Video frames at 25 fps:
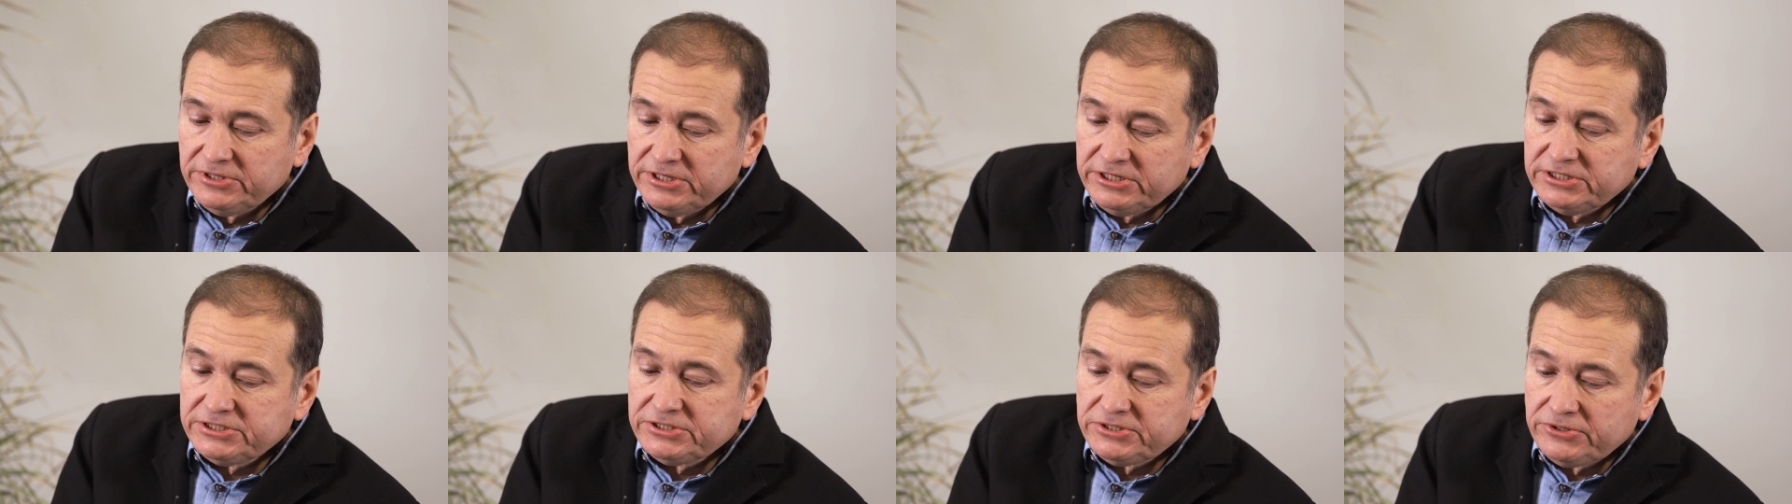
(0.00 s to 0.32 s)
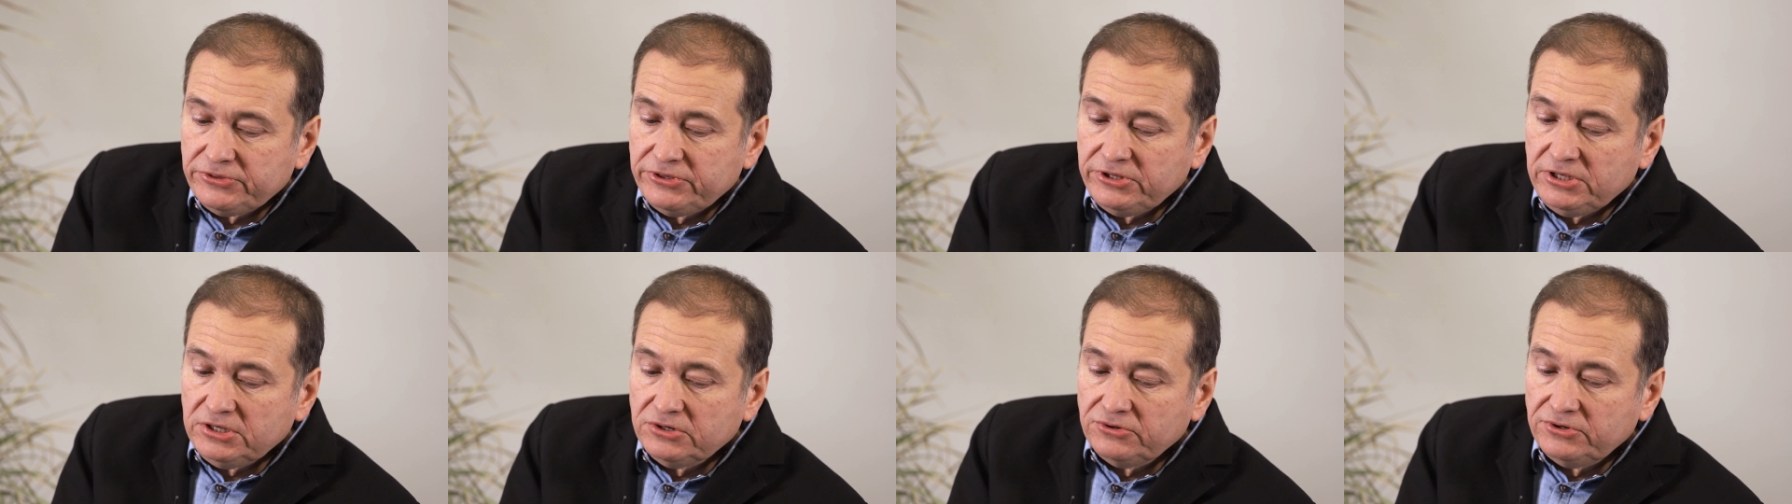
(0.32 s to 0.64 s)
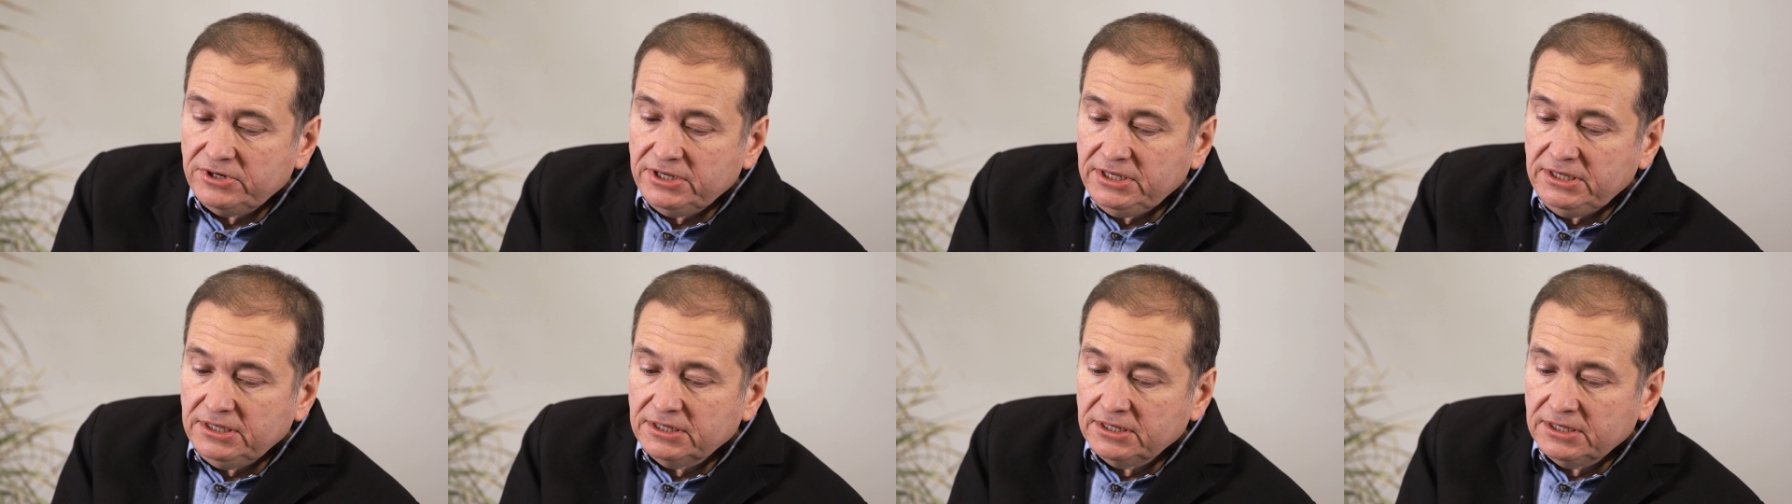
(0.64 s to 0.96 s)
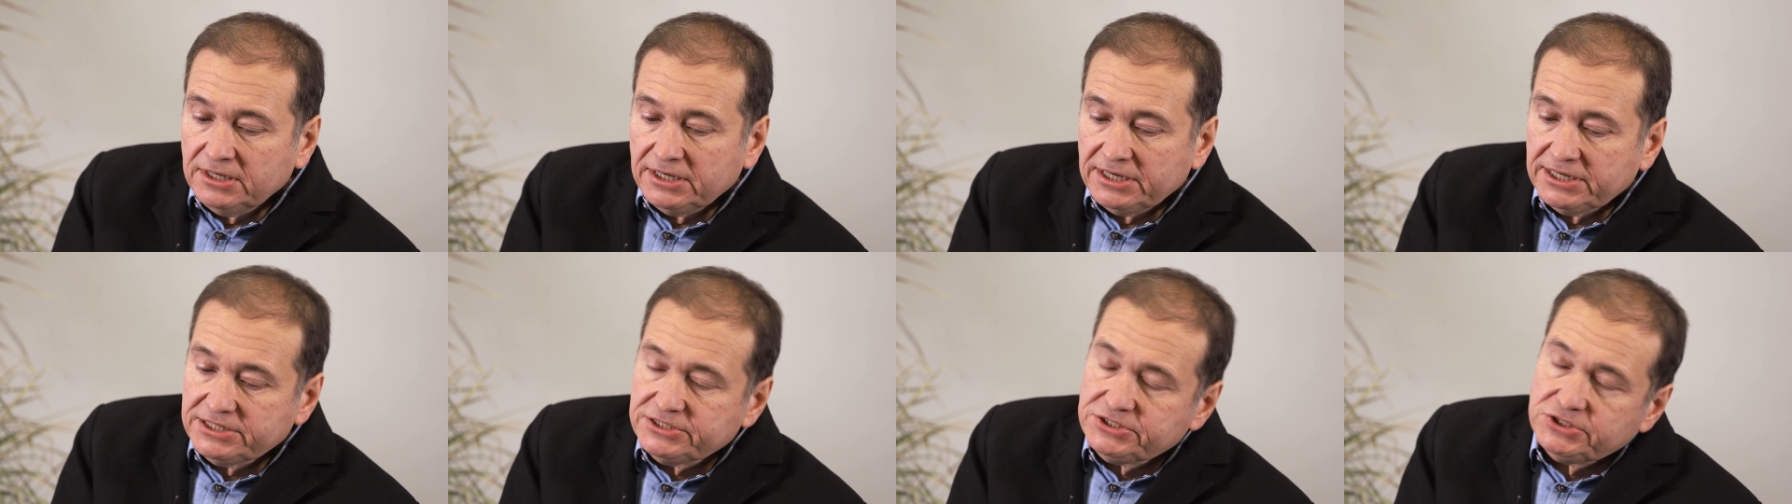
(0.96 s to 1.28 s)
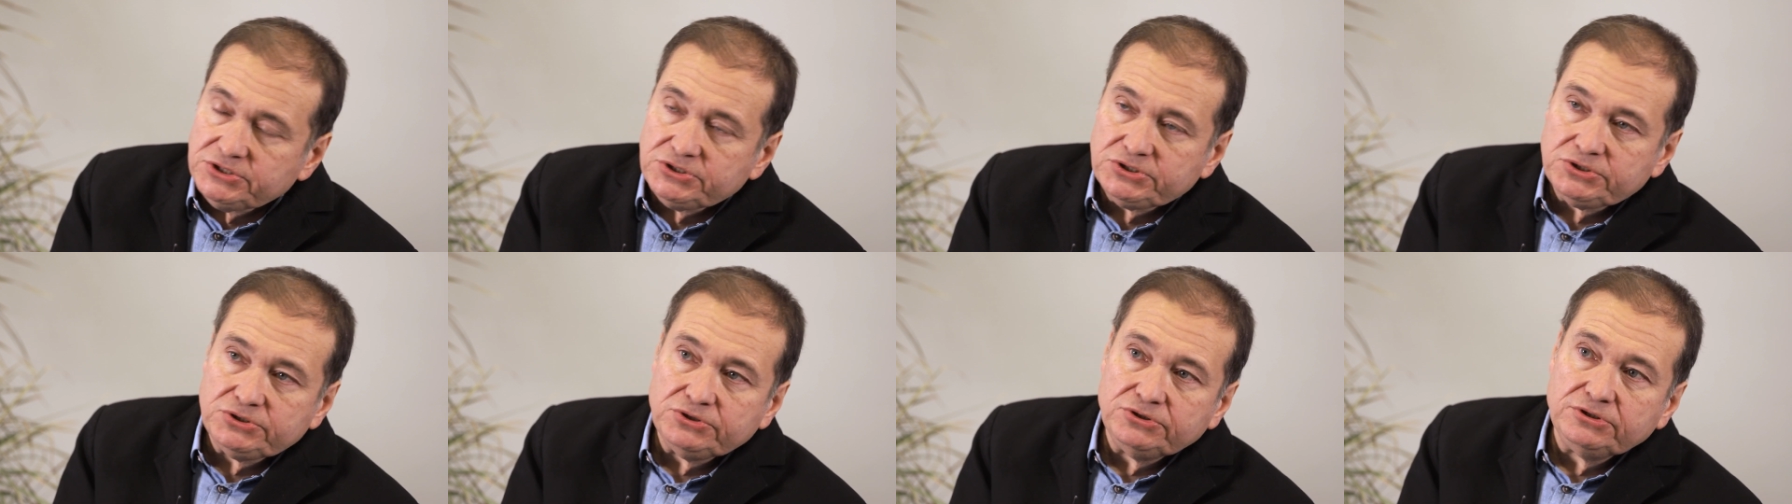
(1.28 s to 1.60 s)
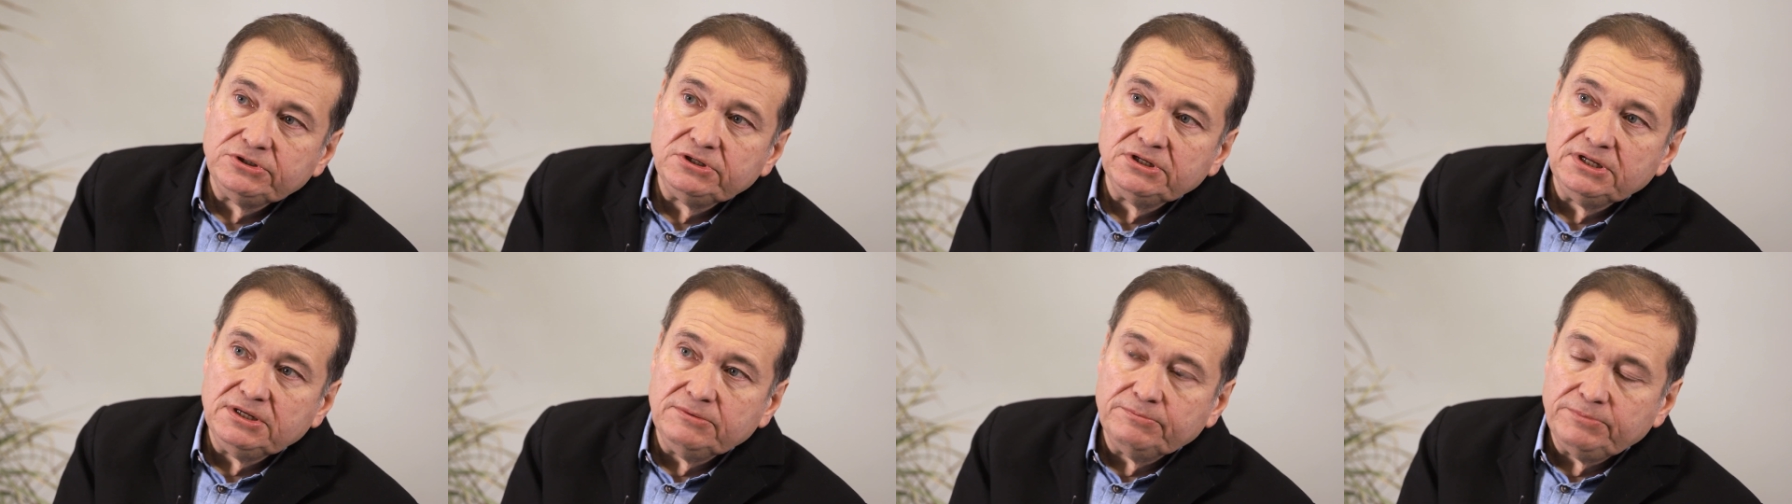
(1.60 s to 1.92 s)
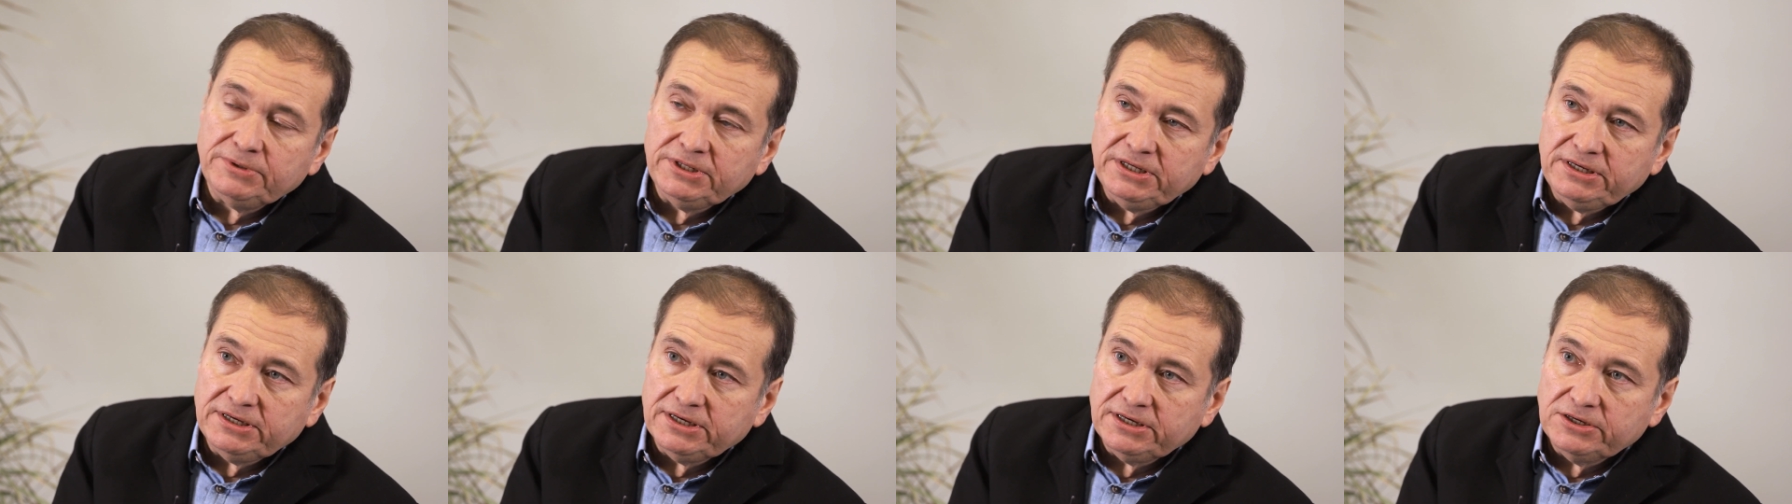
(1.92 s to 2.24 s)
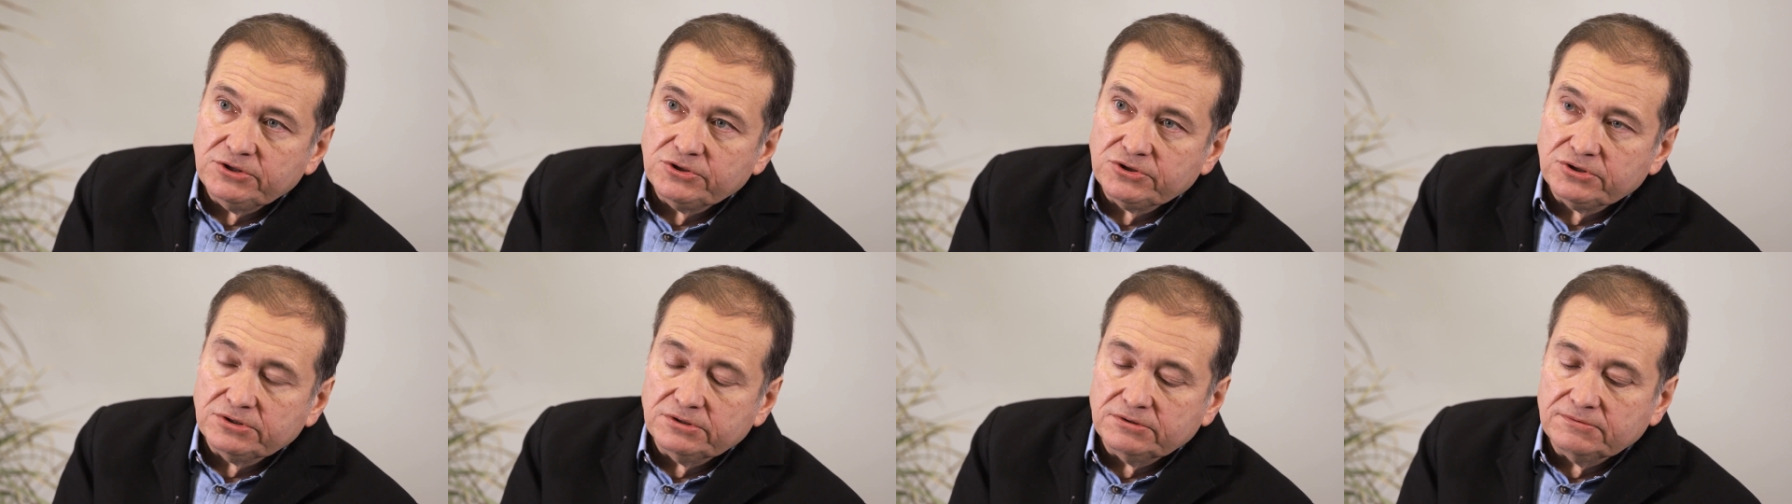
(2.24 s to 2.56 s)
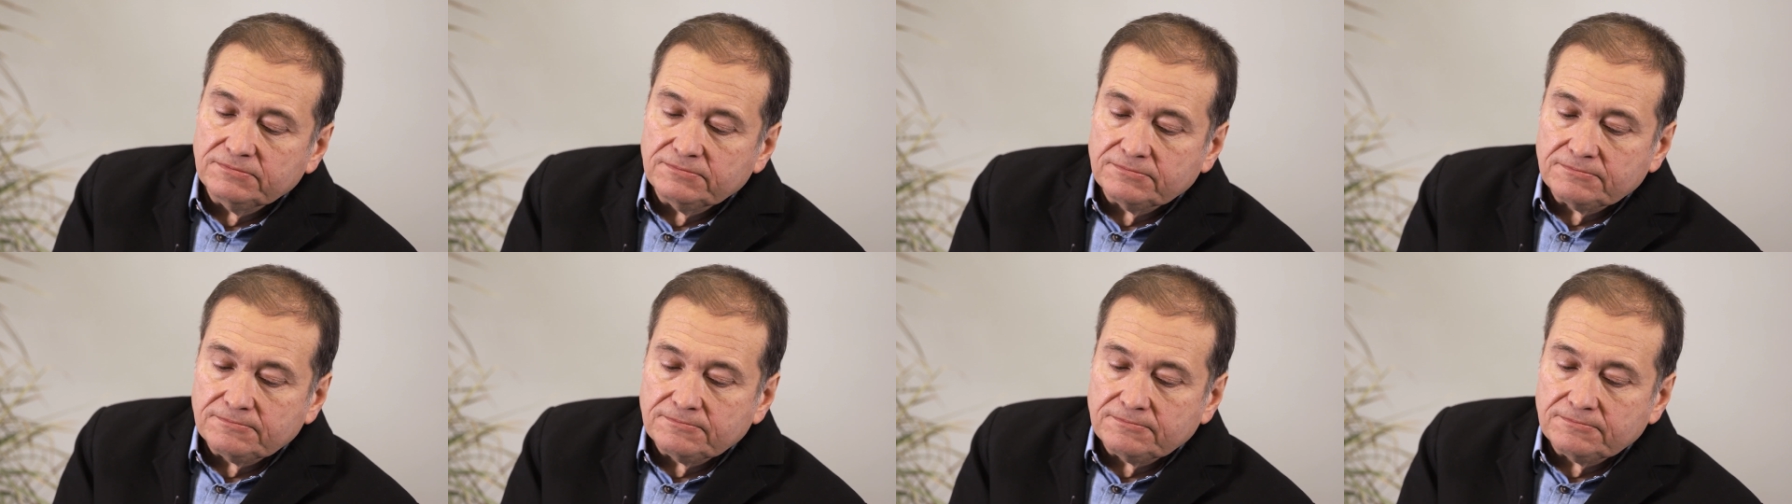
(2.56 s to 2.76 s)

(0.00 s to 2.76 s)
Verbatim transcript: this theory has a certain implication.